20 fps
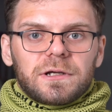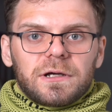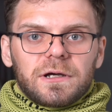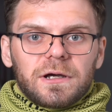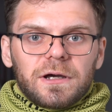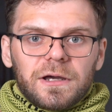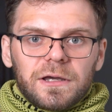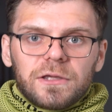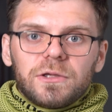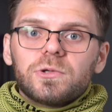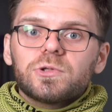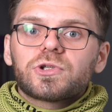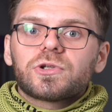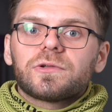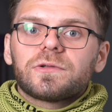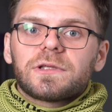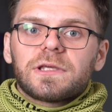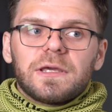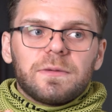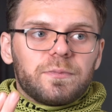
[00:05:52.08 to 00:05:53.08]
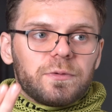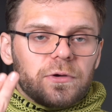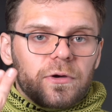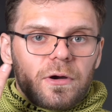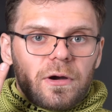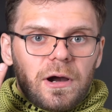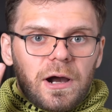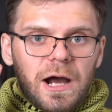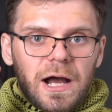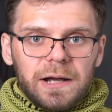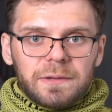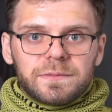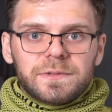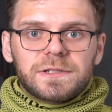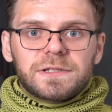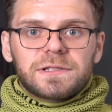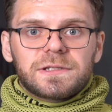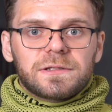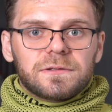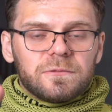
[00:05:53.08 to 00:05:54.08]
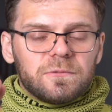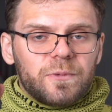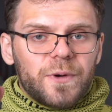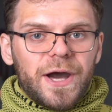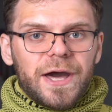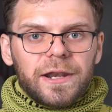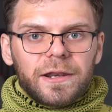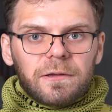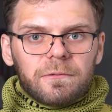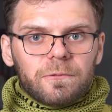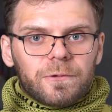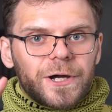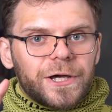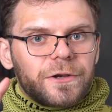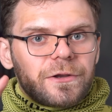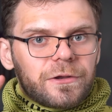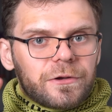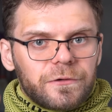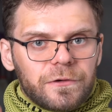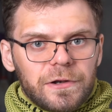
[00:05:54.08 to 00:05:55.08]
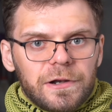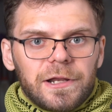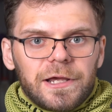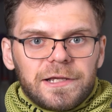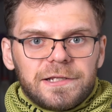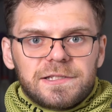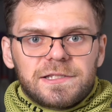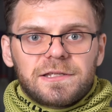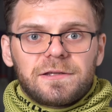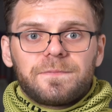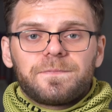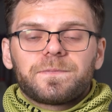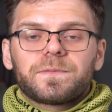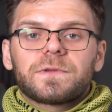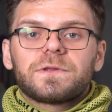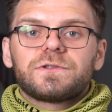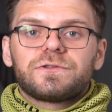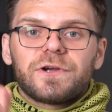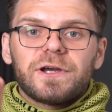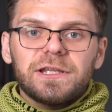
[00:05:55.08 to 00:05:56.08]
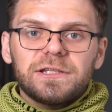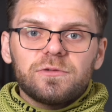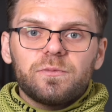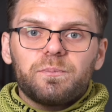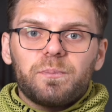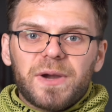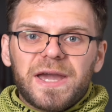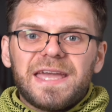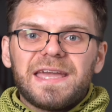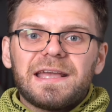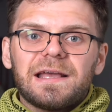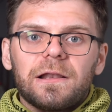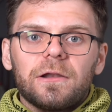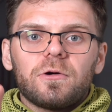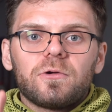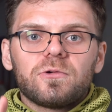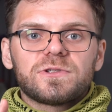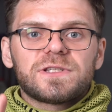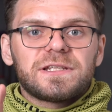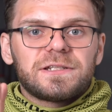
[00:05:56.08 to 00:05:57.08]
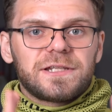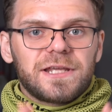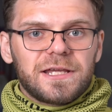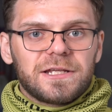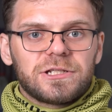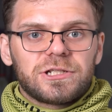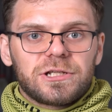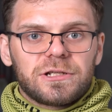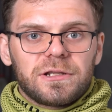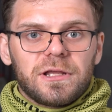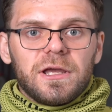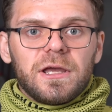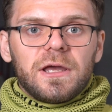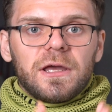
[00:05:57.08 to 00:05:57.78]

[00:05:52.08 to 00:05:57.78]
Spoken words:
You should keep your arms very relaxed. Try to pay close attention.